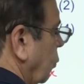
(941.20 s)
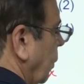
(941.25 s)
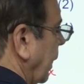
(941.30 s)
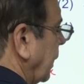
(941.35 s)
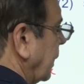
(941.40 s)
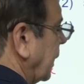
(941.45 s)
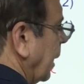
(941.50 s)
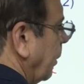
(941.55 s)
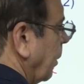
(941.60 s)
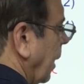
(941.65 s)

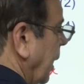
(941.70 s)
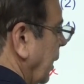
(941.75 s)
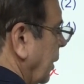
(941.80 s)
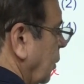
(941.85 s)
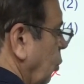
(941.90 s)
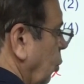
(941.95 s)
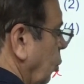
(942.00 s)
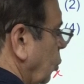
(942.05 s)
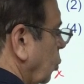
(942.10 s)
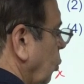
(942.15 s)
20 by
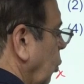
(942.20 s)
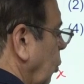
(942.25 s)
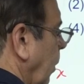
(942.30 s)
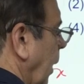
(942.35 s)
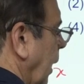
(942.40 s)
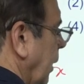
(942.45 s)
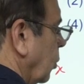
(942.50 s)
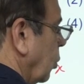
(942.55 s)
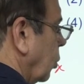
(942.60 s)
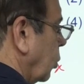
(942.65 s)
root 2
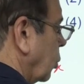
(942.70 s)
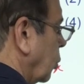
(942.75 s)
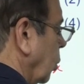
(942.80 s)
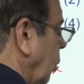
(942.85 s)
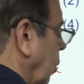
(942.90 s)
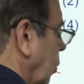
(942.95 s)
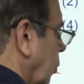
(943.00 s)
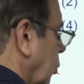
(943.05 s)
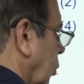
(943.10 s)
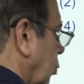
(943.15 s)
by root
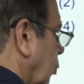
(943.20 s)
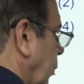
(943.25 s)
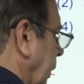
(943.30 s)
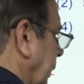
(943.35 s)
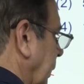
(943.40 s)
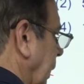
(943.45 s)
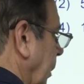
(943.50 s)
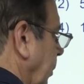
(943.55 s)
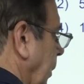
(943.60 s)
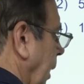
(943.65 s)
2, so
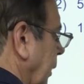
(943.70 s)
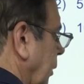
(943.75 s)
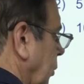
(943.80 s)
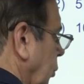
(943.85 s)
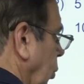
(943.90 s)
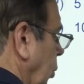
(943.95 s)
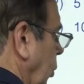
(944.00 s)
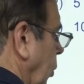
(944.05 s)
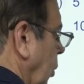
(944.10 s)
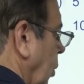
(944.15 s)
20 by
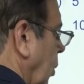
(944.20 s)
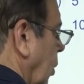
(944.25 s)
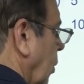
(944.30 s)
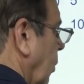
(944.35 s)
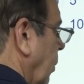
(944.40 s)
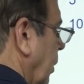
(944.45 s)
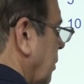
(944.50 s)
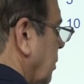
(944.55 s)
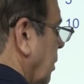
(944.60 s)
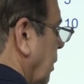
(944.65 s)
2,
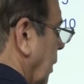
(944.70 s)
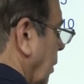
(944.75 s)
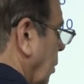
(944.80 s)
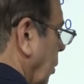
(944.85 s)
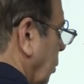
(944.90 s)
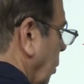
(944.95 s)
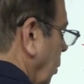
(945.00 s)
which is equal